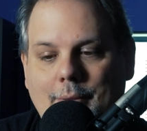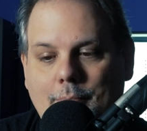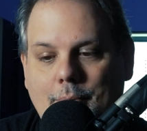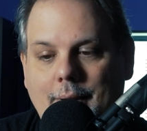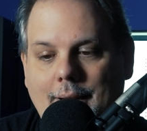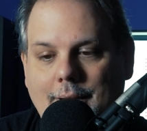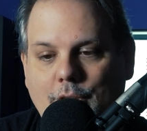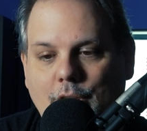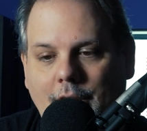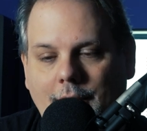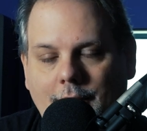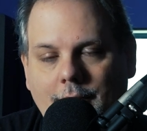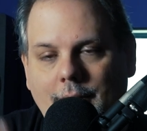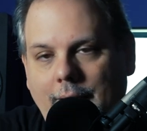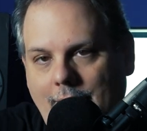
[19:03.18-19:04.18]
the bridge,
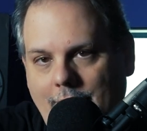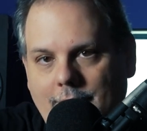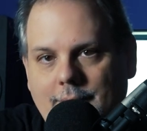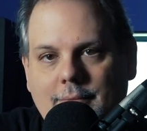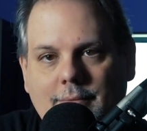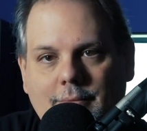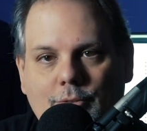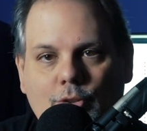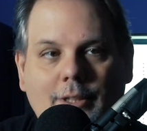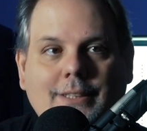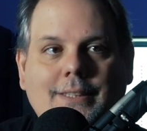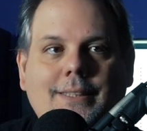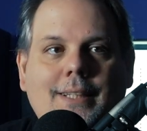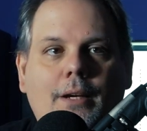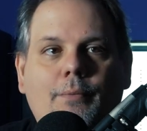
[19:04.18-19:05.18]
he
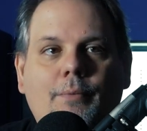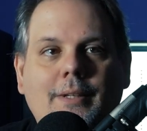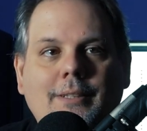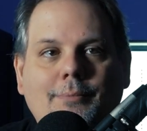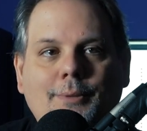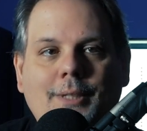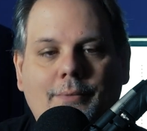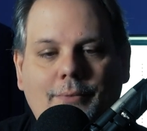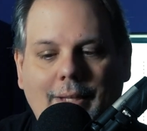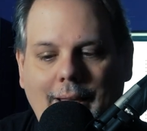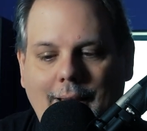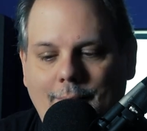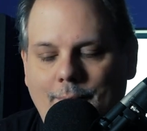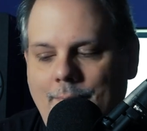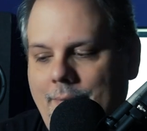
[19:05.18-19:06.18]
tries to sacrifice himself
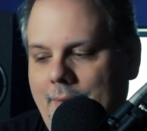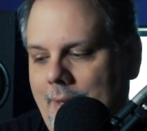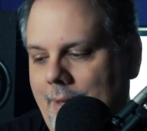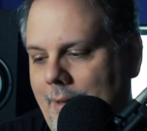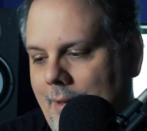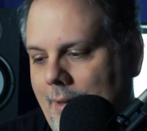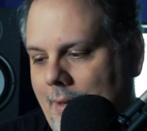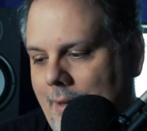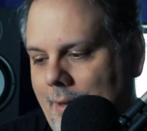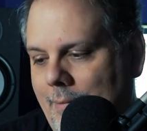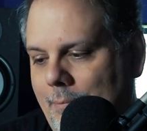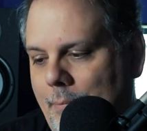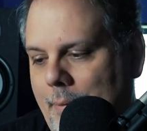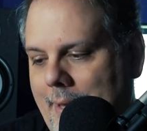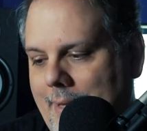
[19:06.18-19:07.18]
again.
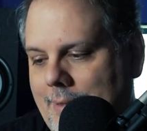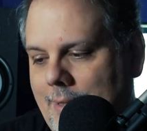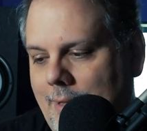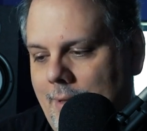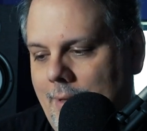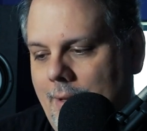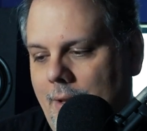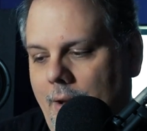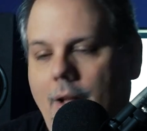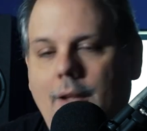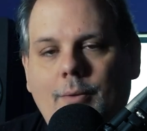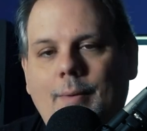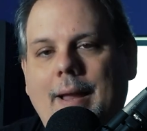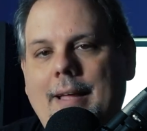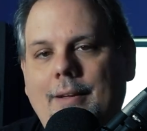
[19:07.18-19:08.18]
But
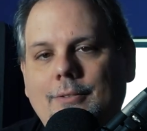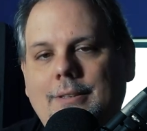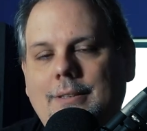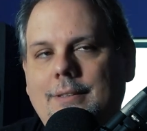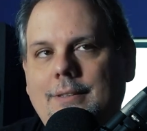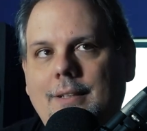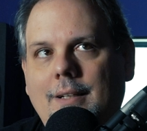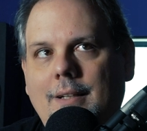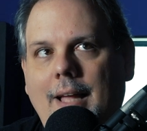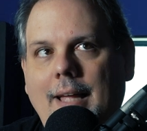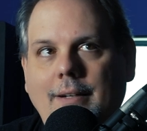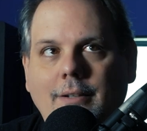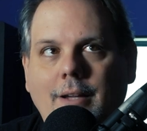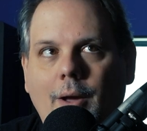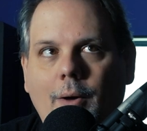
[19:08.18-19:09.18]
all around, I
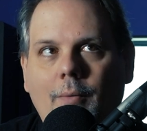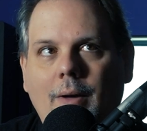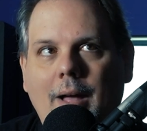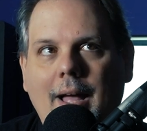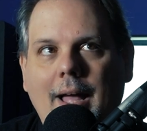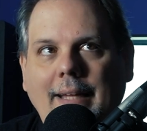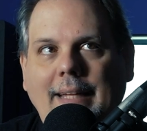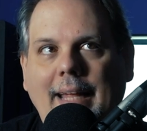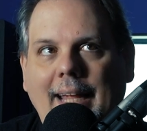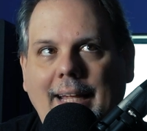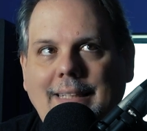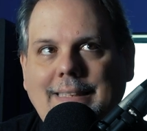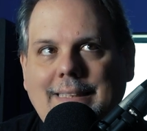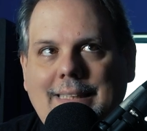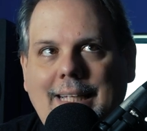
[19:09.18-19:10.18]
don't know. I
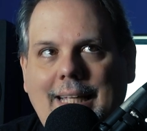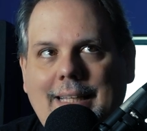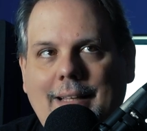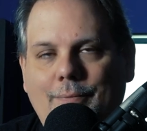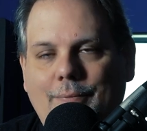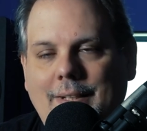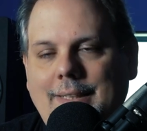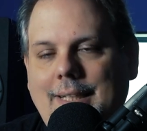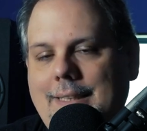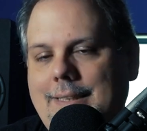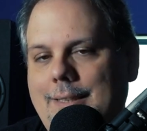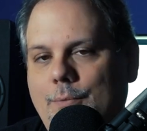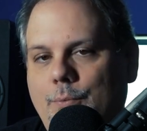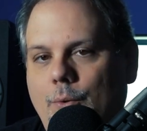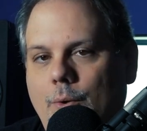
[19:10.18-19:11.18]
can't say that
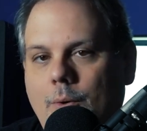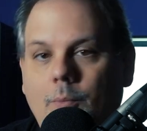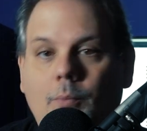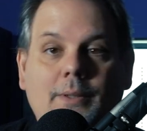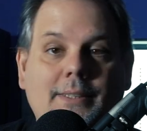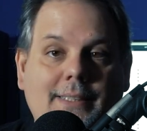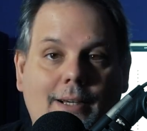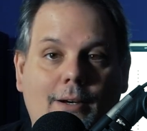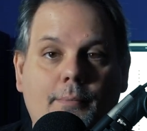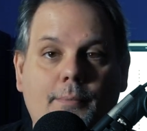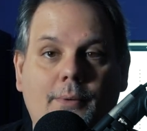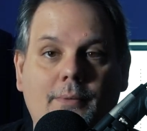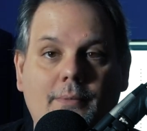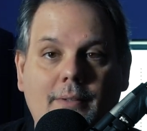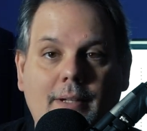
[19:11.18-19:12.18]
Fantastic Four was
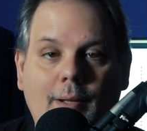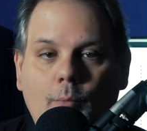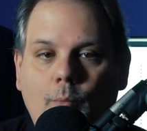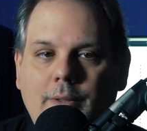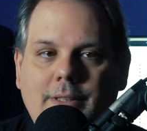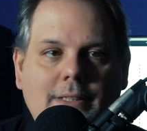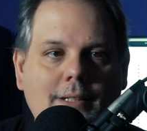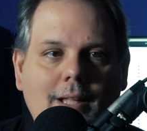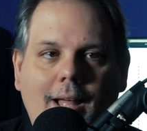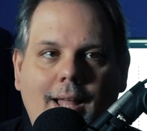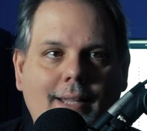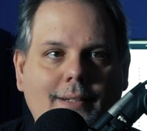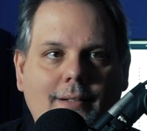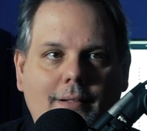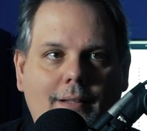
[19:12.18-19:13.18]
terrible. It was
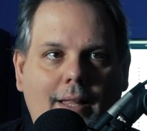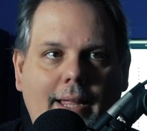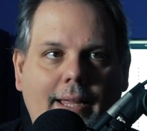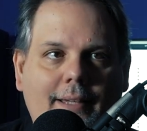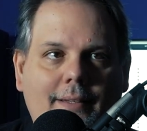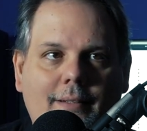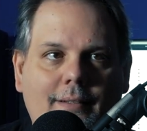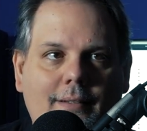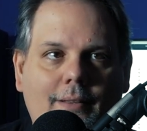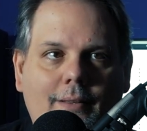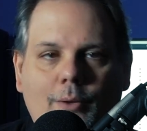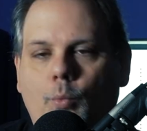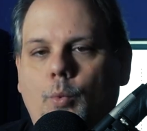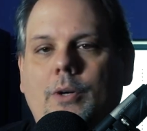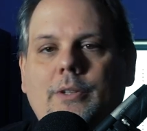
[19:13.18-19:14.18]
not like
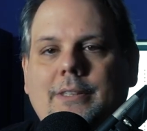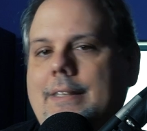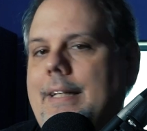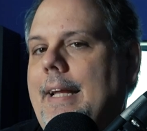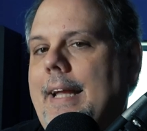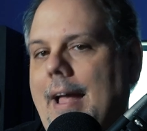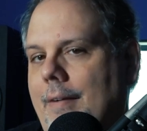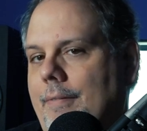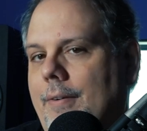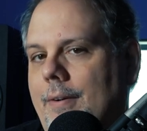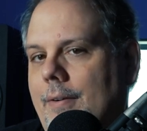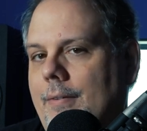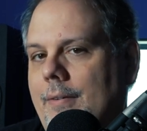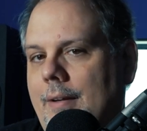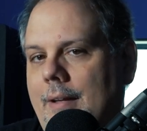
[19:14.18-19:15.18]
the worst thing ever.